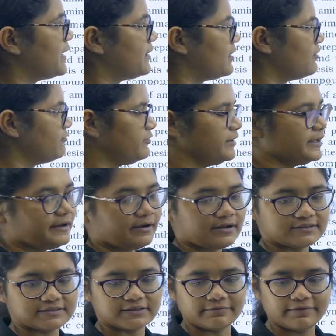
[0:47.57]
paragraph here it
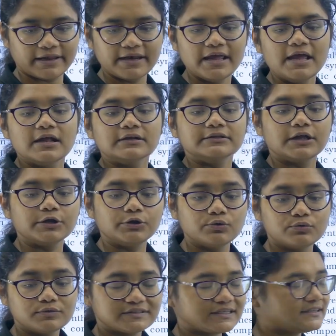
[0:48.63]
is given the
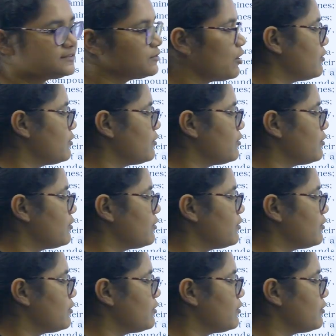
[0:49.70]
uses